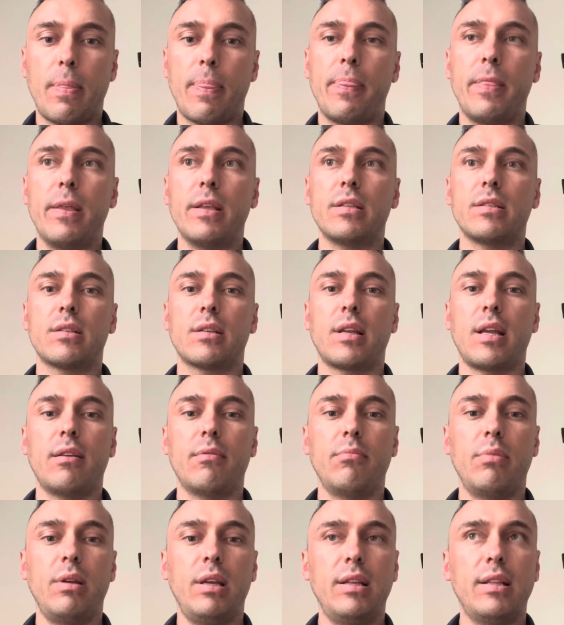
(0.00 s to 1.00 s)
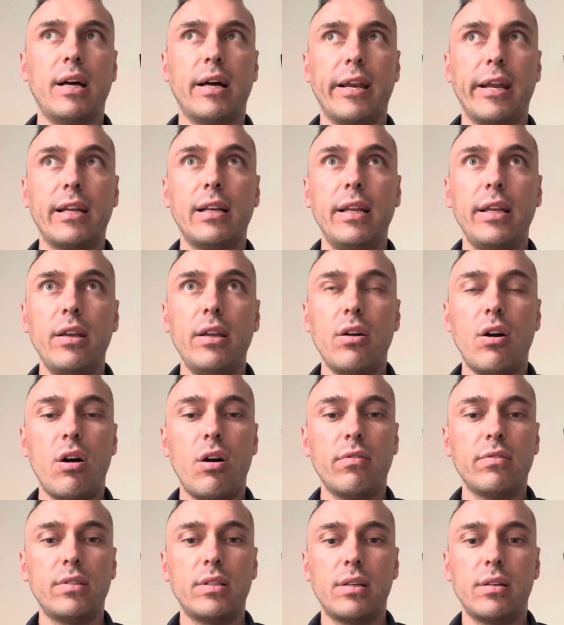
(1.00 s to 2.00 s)
This can be directly
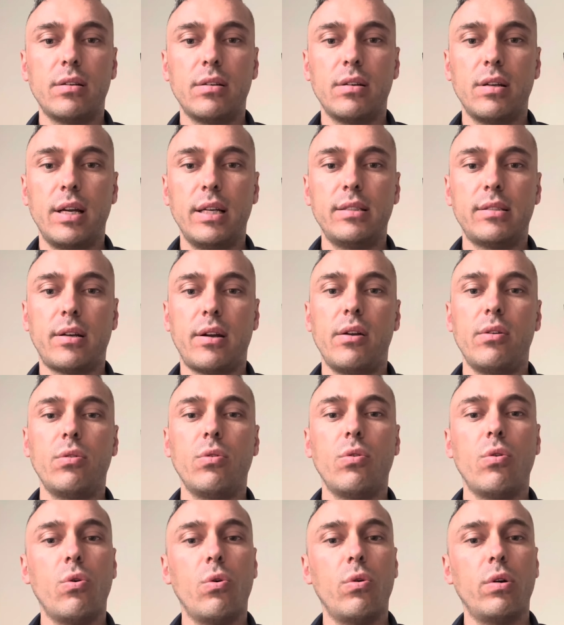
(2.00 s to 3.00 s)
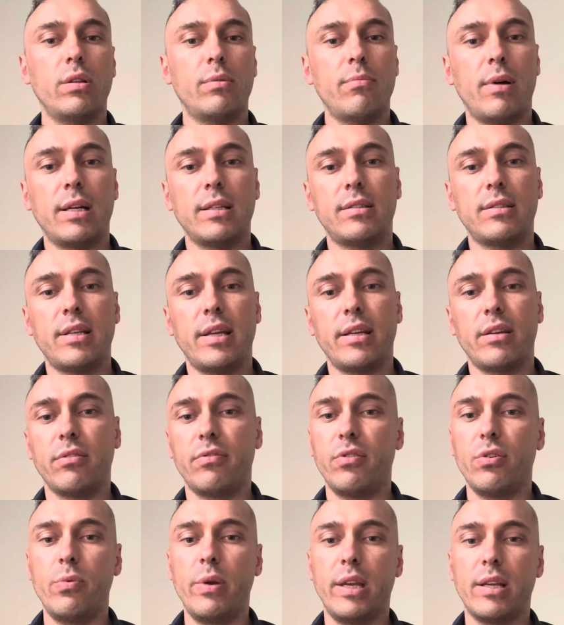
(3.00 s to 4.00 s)
after a trial, or it might take a
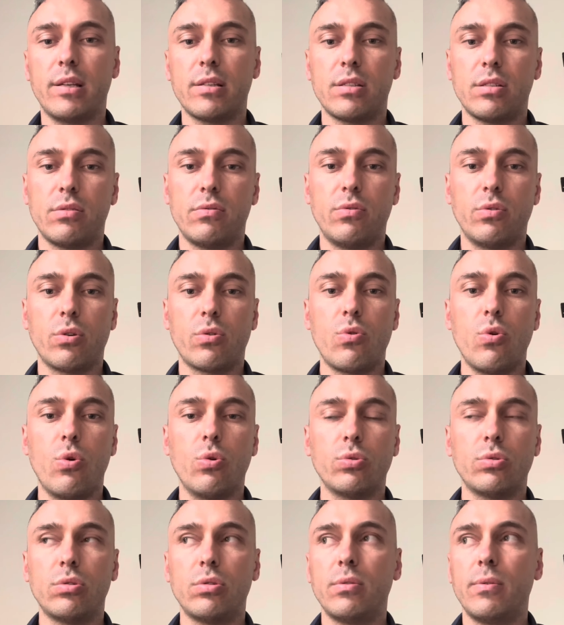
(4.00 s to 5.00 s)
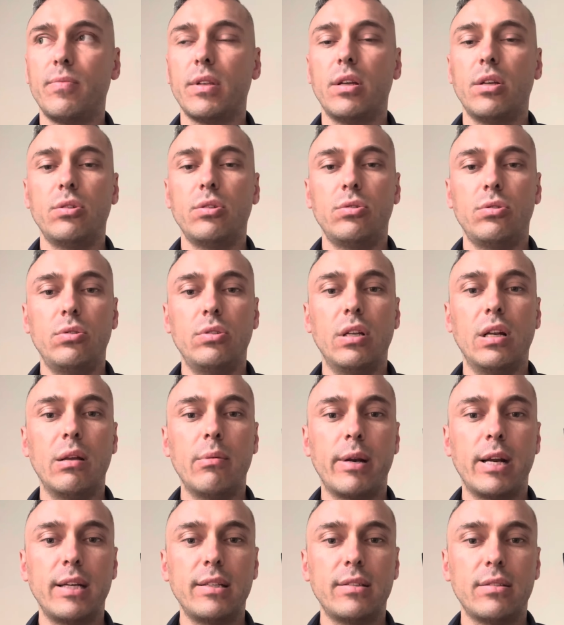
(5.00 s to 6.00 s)
few weeks for the court to
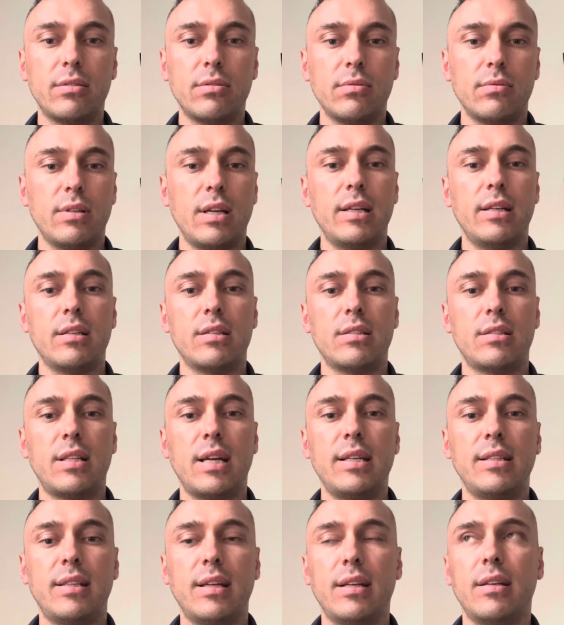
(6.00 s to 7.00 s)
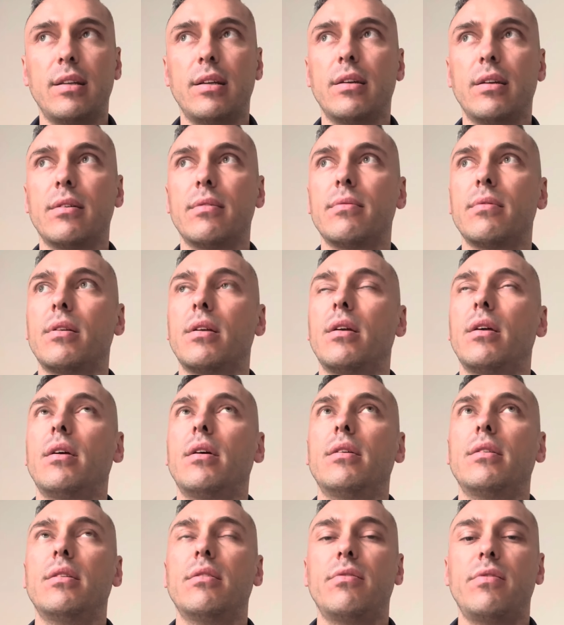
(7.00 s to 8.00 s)
deliberate, and the state and the
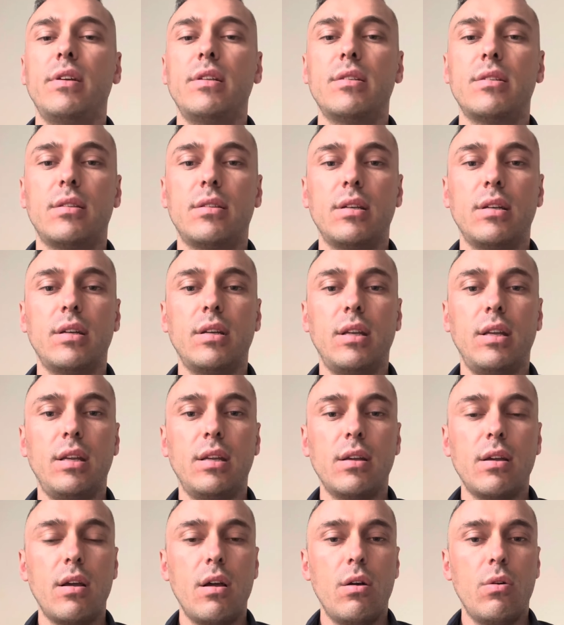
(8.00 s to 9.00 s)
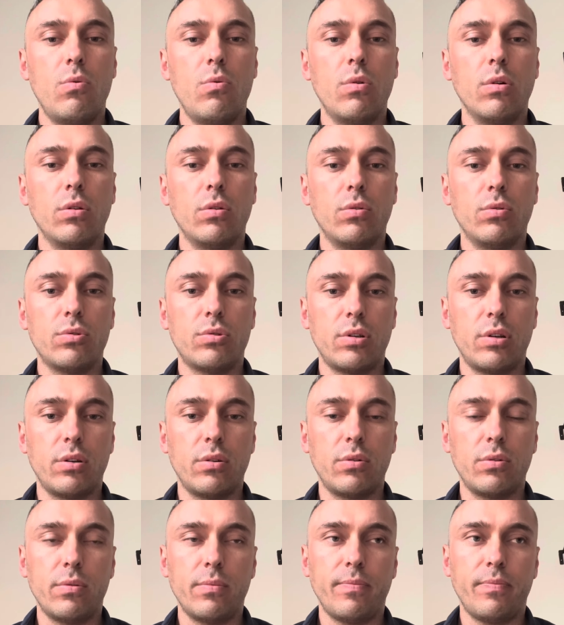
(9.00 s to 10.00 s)
defense attorney will
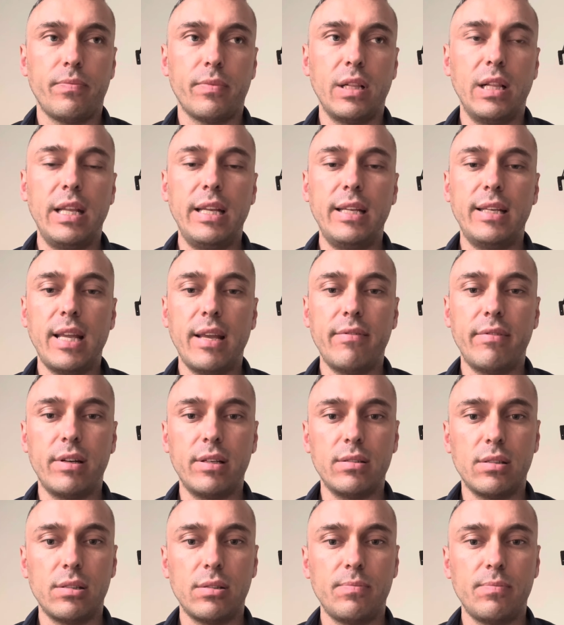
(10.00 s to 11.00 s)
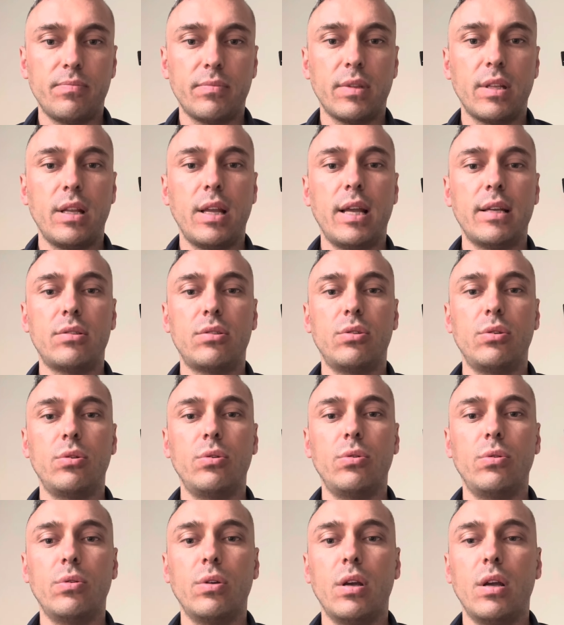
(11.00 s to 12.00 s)
also lead evidence as to